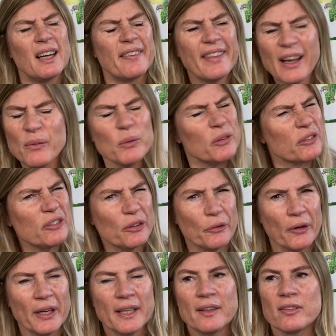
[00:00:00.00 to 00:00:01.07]
That wasn't
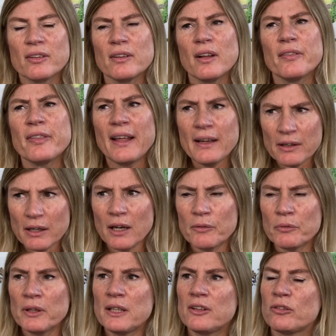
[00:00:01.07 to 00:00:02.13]
great. That I
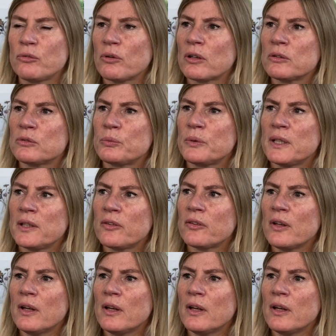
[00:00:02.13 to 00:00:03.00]
really struggled with.